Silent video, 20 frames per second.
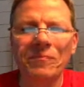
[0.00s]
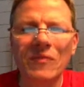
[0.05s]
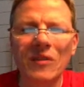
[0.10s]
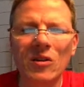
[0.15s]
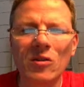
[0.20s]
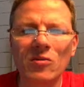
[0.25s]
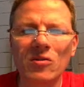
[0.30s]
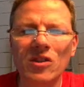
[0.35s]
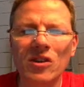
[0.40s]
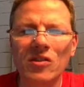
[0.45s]

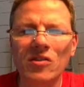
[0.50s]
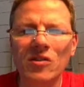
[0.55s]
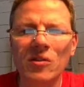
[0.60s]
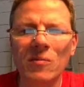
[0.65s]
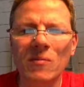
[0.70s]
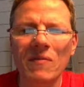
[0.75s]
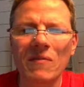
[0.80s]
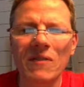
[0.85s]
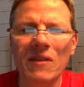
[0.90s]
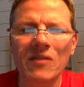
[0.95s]
using
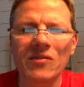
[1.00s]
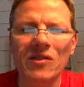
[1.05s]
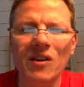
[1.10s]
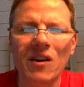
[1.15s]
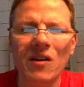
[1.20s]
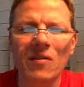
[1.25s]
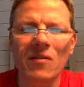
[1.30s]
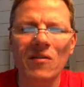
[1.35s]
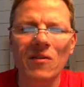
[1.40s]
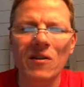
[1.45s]
some of these
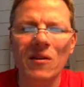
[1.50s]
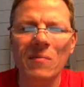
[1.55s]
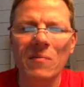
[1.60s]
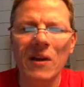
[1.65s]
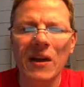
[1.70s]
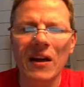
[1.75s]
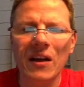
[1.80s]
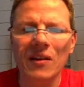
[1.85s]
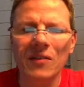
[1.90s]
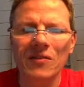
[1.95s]
other
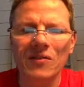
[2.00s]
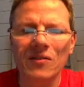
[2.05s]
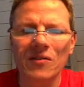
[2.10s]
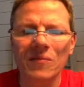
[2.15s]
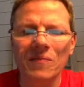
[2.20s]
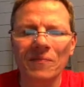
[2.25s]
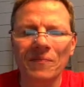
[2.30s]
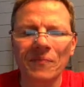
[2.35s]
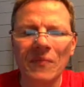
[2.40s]
commands.